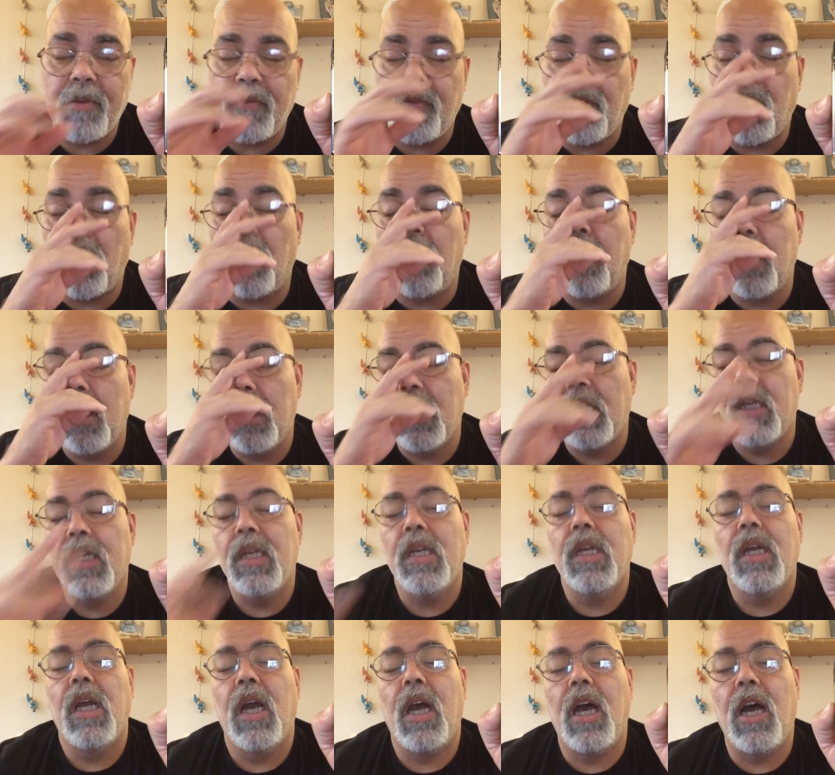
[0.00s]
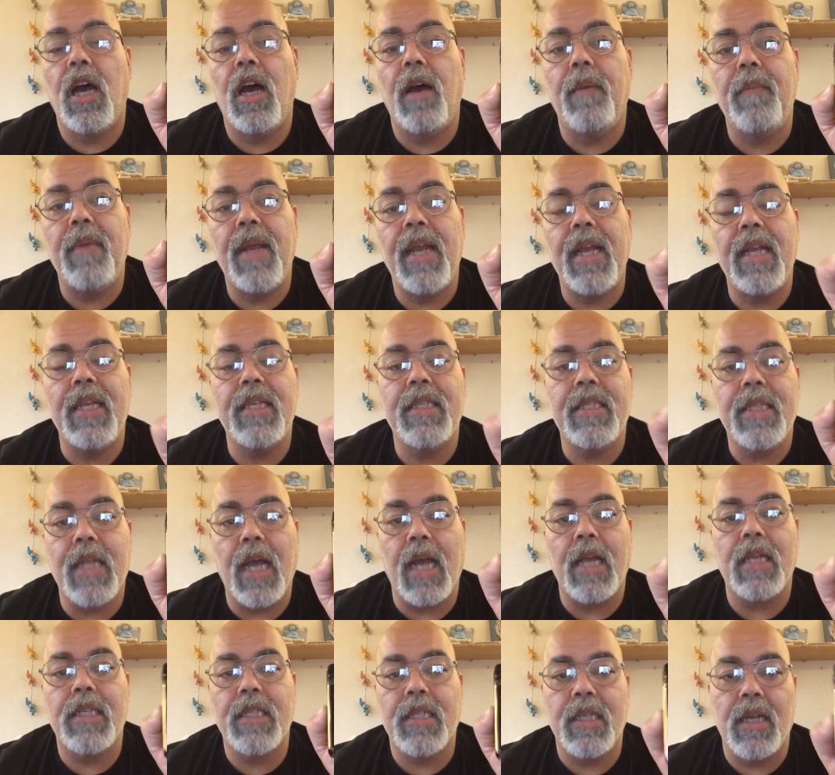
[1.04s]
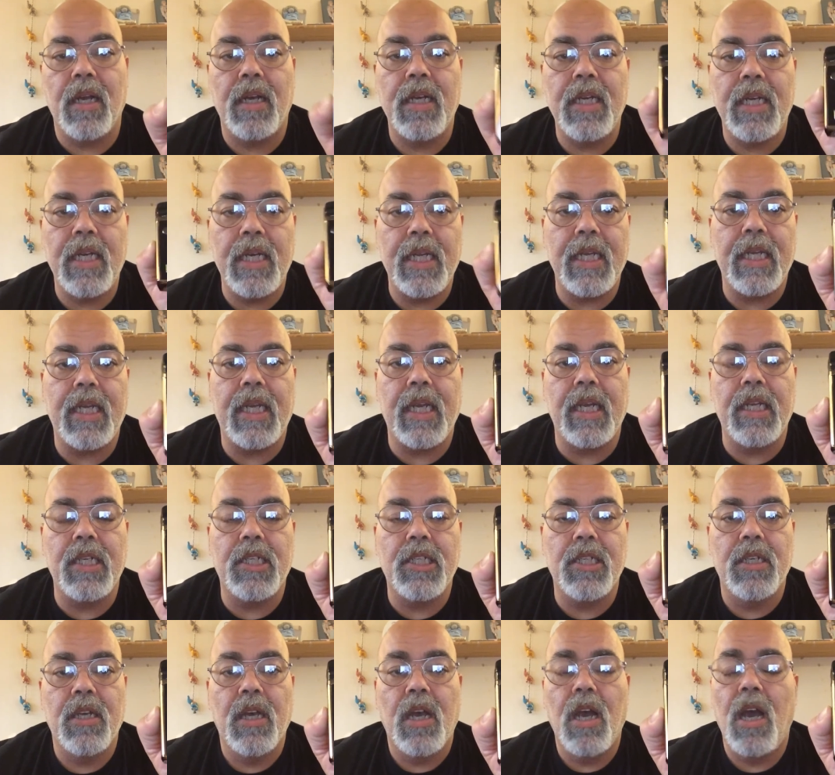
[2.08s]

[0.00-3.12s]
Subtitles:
wrong, is that slight leakage.